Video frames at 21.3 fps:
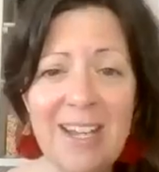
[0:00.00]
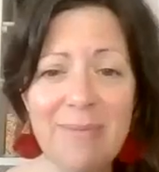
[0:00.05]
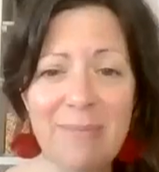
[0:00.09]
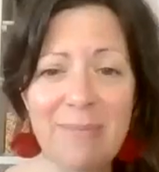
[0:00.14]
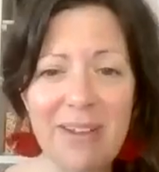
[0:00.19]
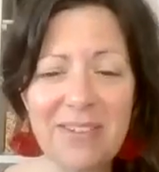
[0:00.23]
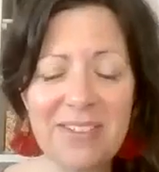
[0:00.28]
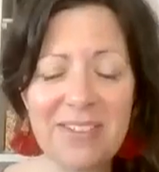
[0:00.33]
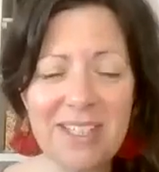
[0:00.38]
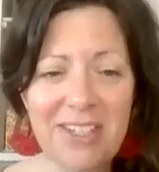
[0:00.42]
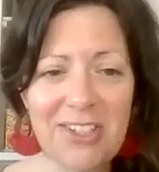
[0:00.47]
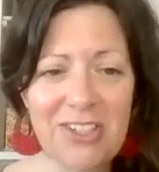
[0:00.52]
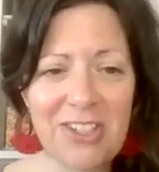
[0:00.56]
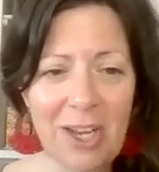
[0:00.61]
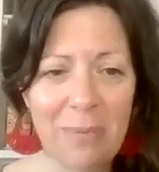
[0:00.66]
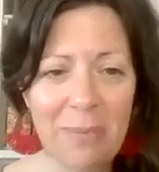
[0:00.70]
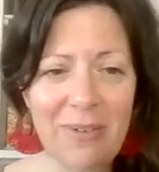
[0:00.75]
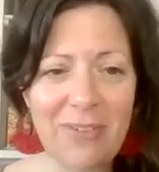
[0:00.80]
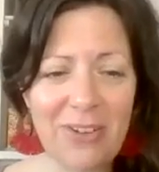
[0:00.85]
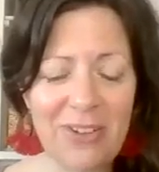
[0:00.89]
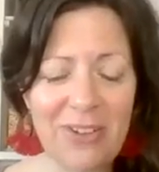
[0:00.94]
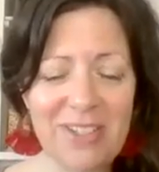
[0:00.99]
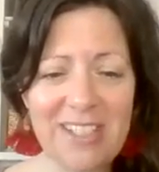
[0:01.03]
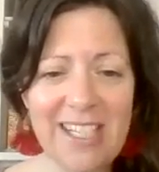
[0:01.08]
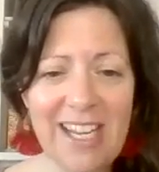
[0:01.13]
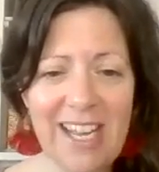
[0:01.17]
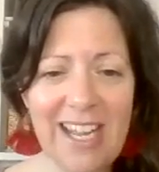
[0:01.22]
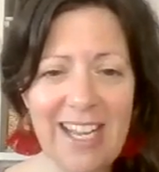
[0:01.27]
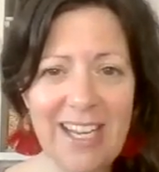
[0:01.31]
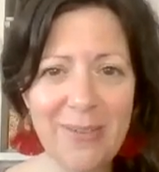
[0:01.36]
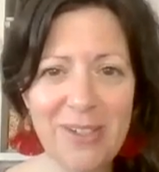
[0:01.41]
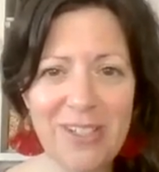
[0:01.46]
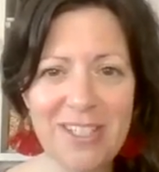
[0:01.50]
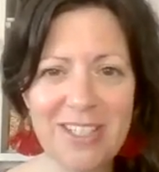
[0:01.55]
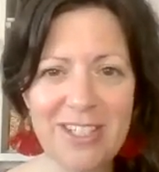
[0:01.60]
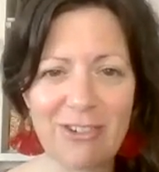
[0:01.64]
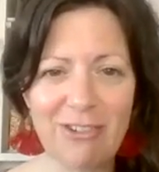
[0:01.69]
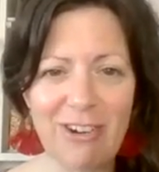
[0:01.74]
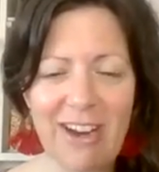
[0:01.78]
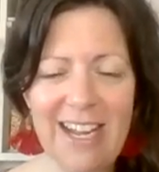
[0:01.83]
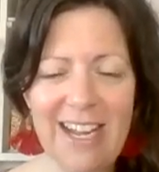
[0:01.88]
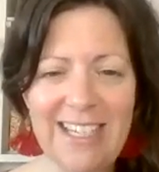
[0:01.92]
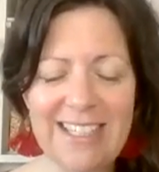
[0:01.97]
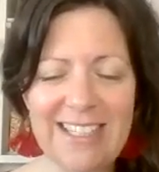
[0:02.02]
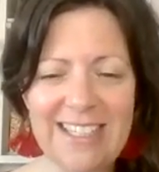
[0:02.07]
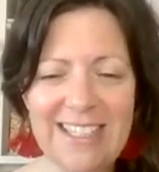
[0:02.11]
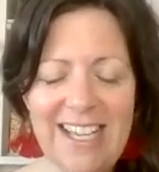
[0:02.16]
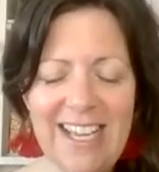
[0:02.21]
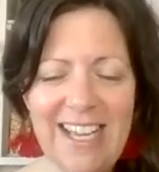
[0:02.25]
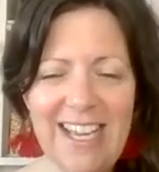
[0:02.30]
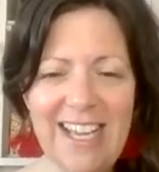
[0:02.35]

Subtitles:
a bit of sunshine we've got today, which is great.